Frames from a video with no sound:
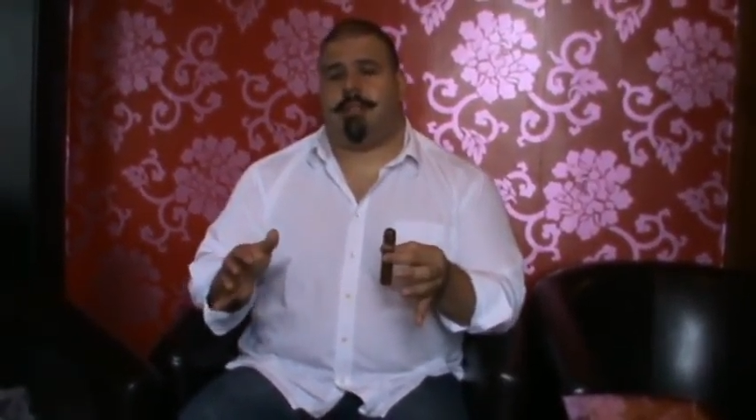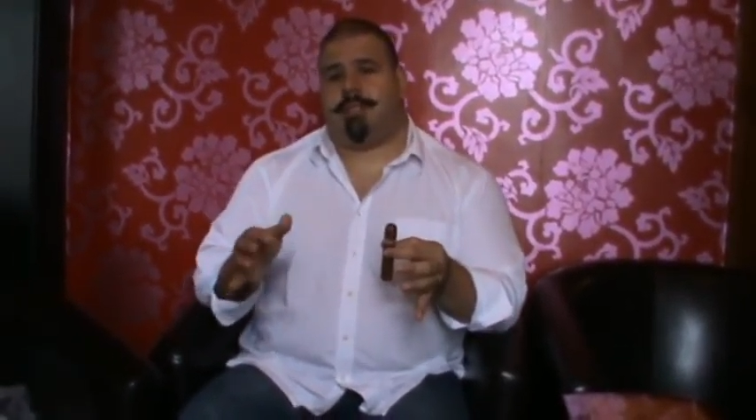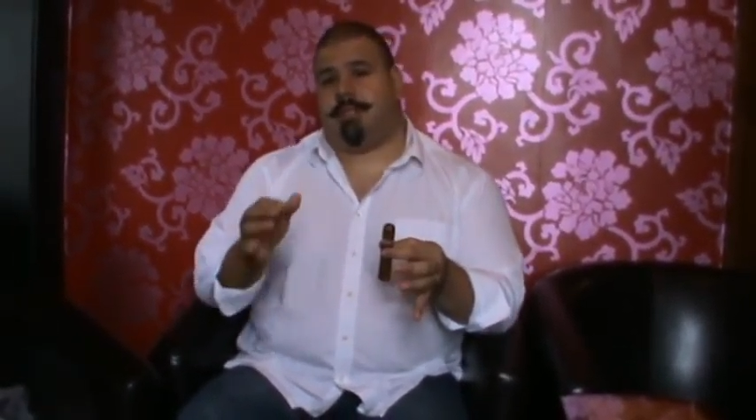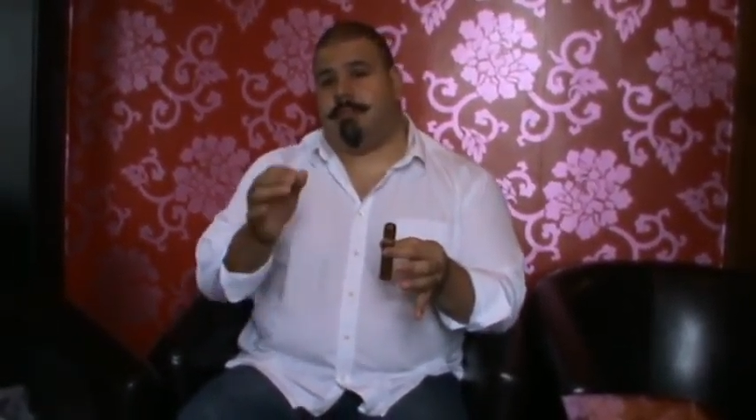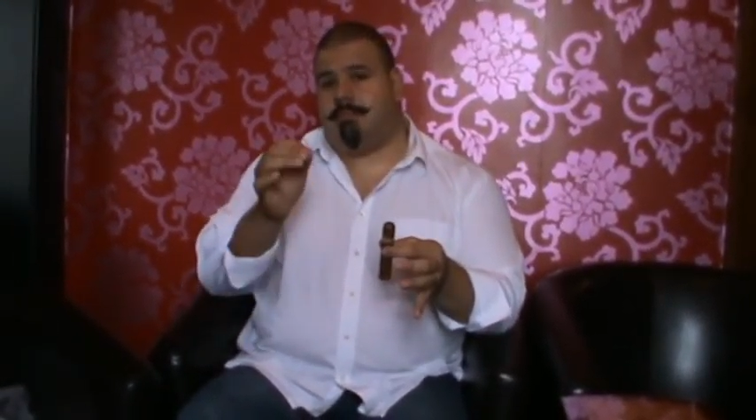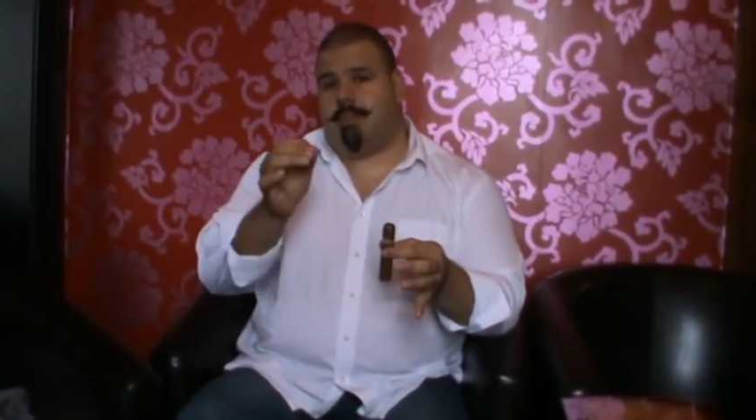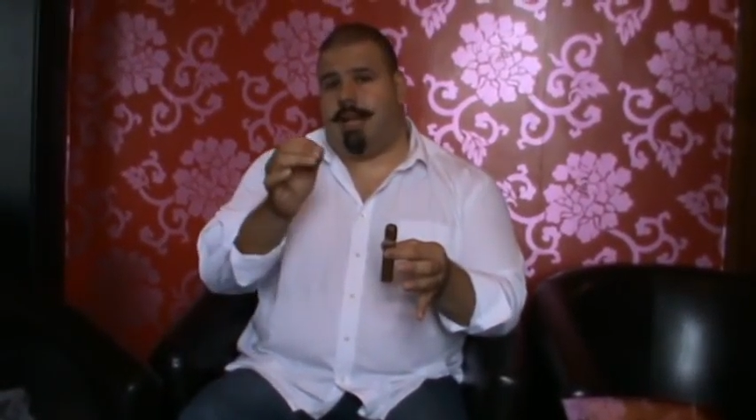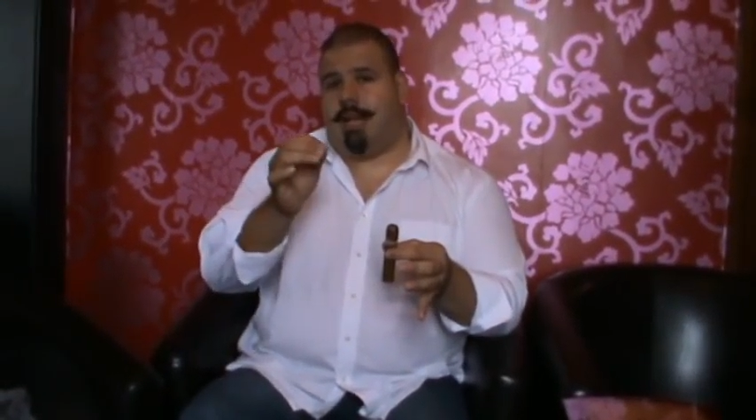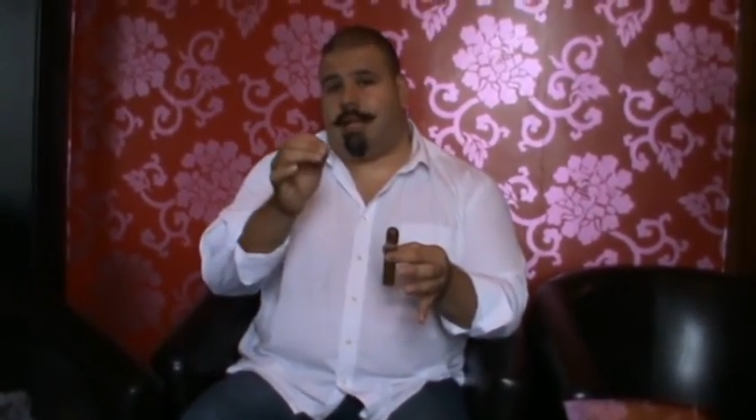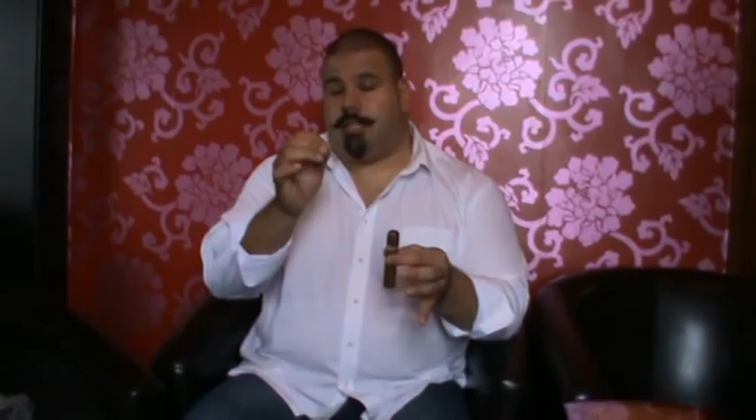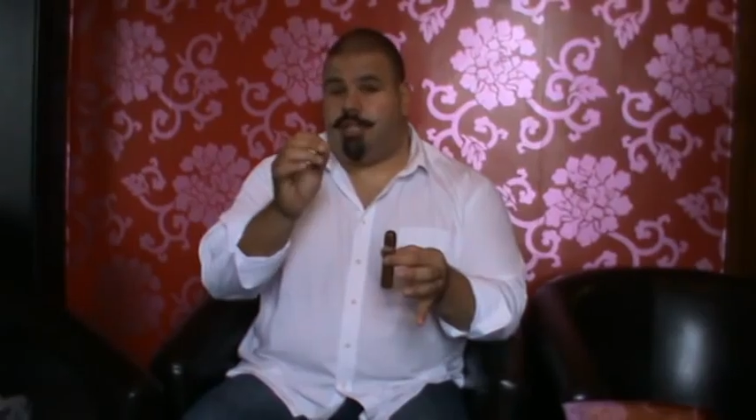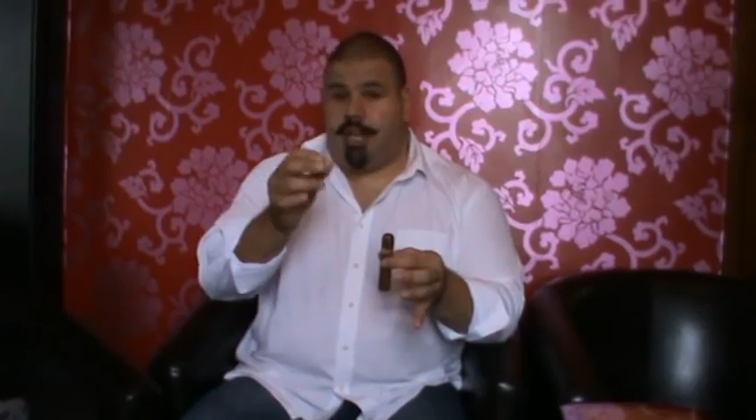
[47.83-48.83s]
some
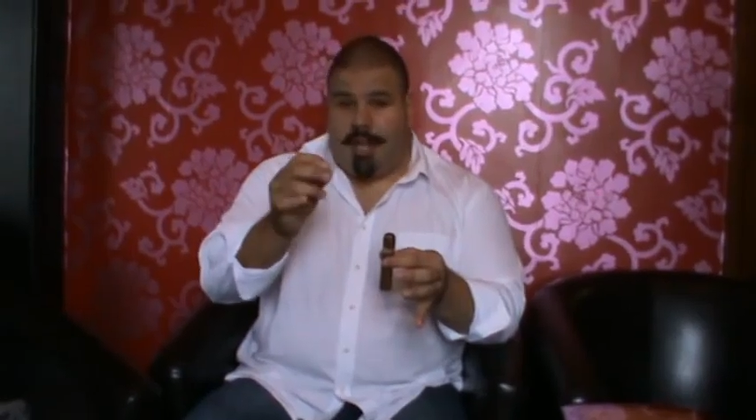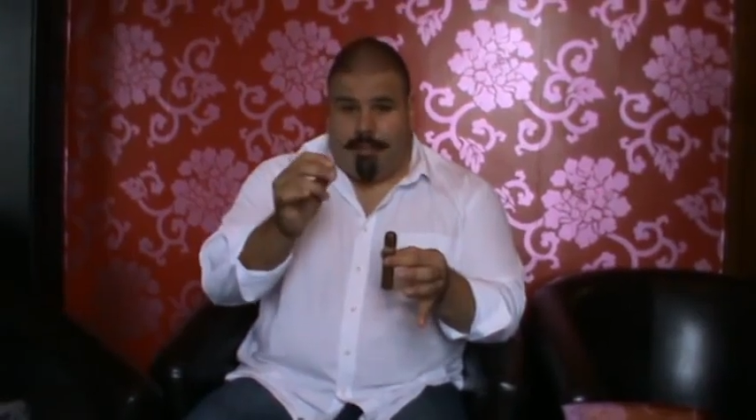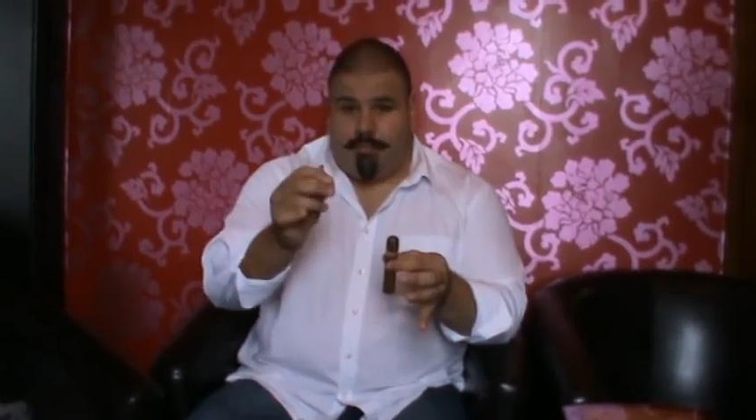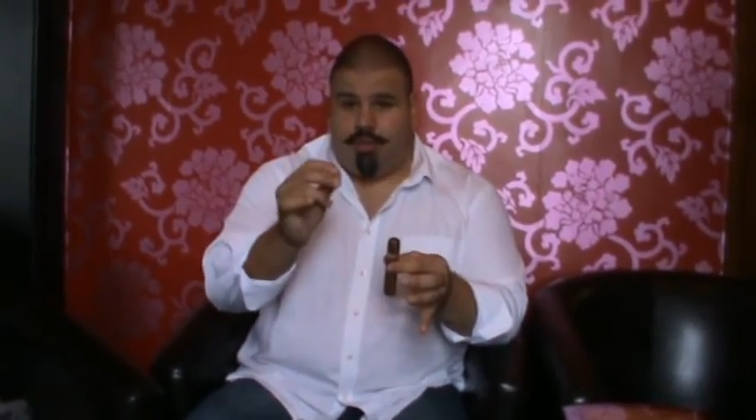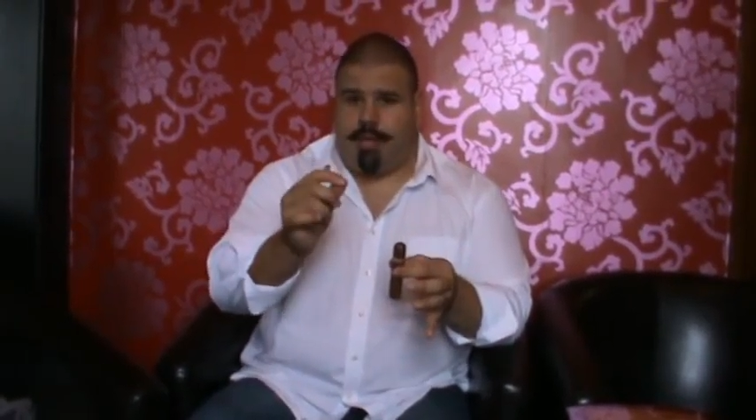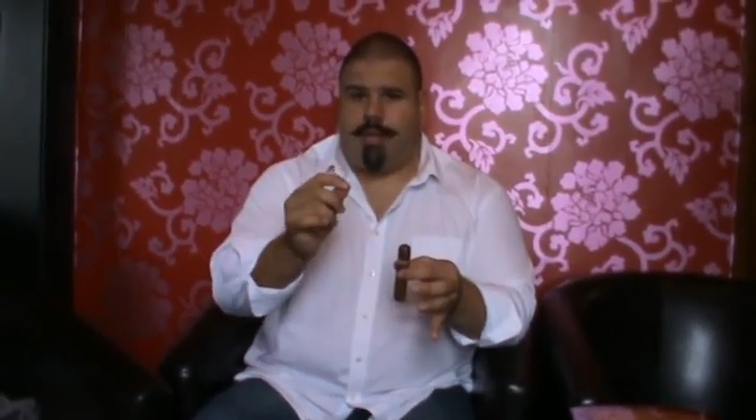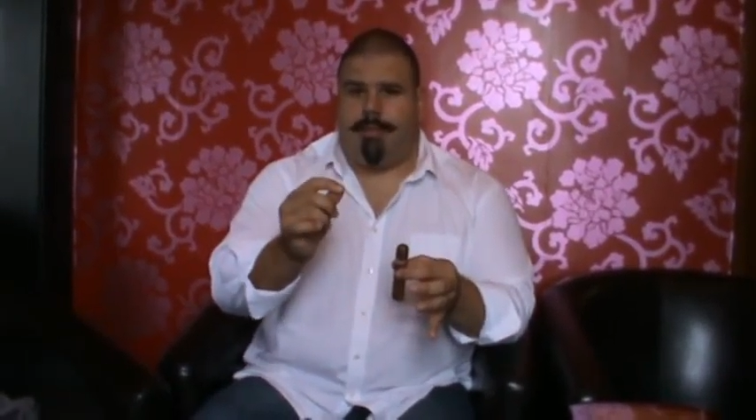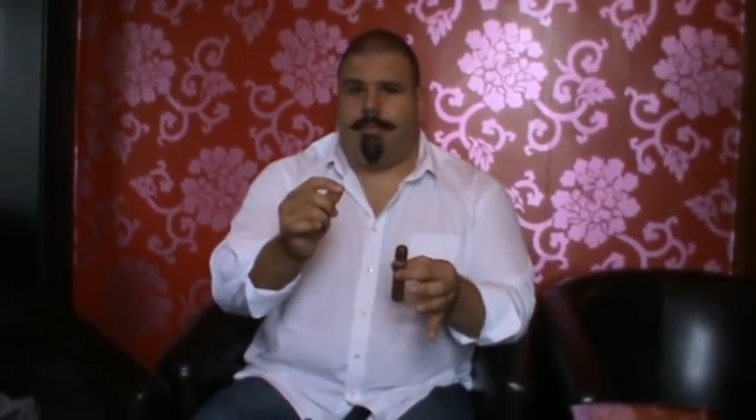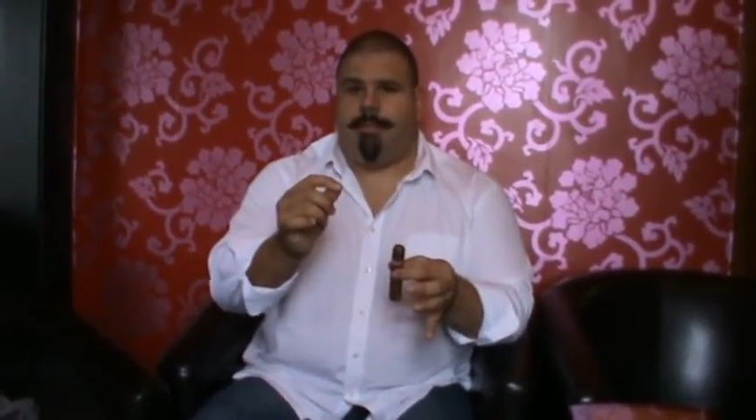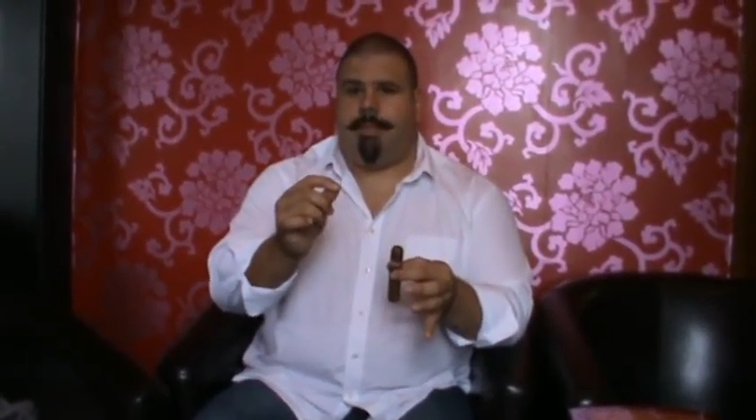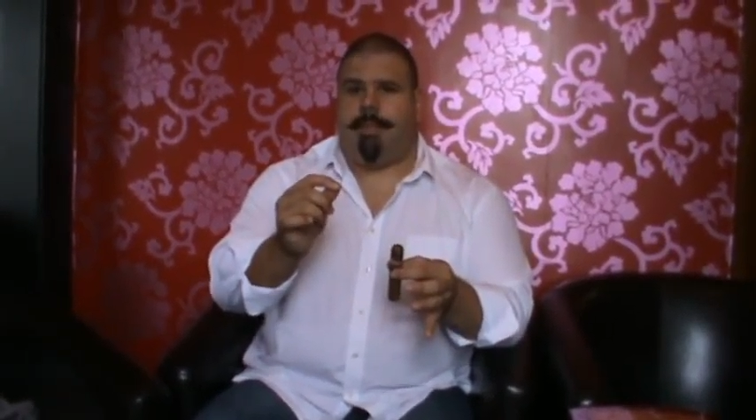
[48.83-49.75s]
jam sugar,